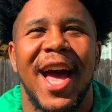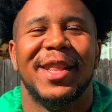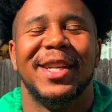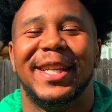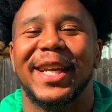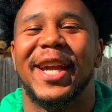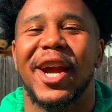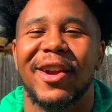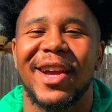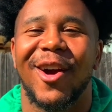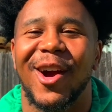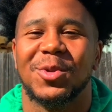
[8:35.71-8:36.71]
The
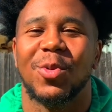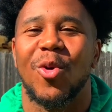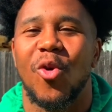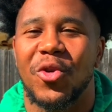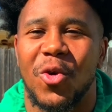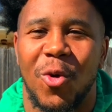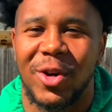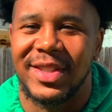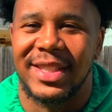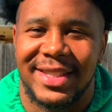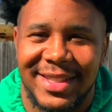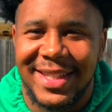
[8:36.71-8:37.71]
security guards were on
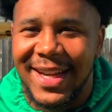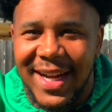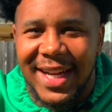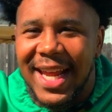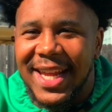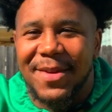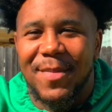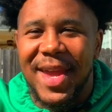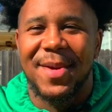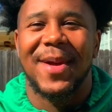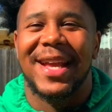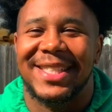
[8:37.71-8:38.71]
horses. I like make
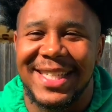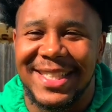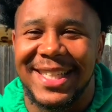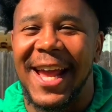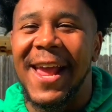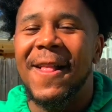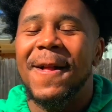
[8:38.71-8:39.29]
it make sense. Like,